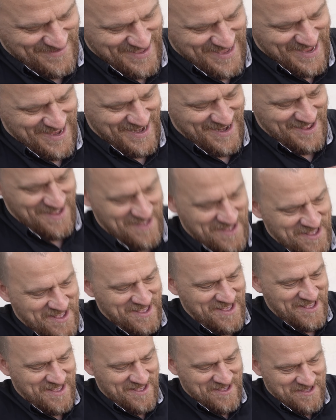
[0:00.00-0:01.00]
well, the
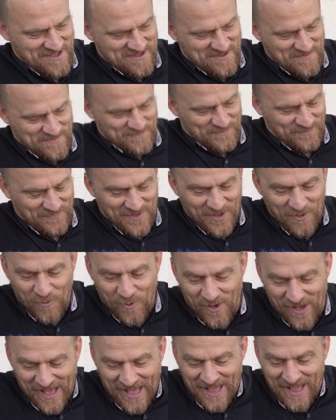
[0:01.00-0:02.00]
reason is we broke it.
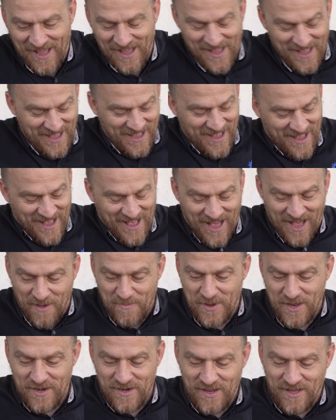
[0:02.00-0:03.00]
well, I, I
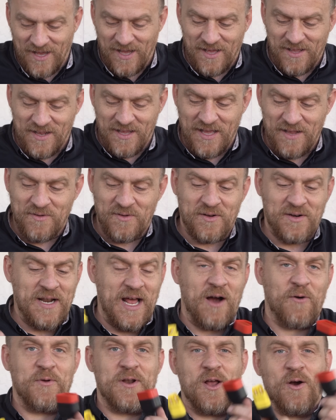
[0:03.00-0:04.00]
mean, eh,
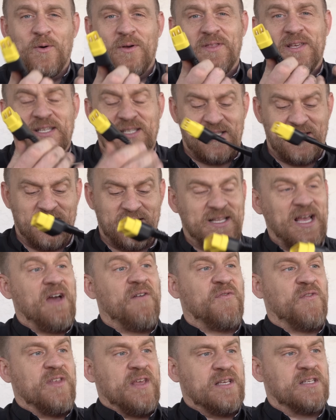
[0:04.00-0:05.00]
now we know what this
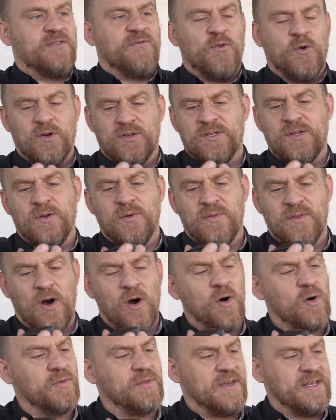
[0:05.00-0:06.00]
definitely is for too.
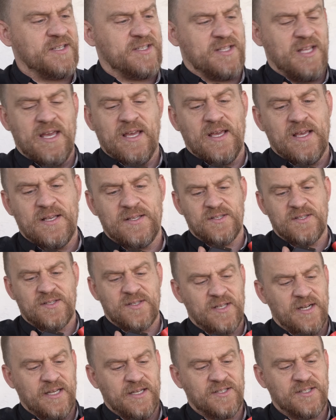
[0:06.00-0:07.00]
All this thing
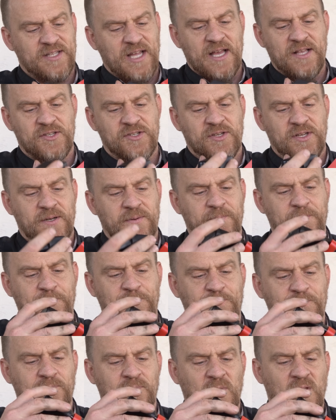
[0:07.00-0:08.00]
is an extension.
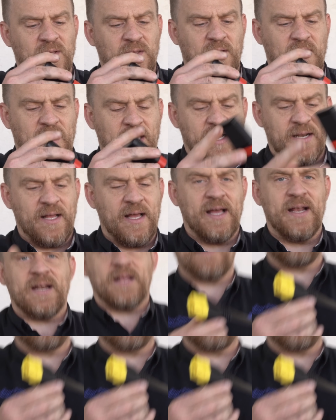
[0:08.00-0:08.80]
We literally and, and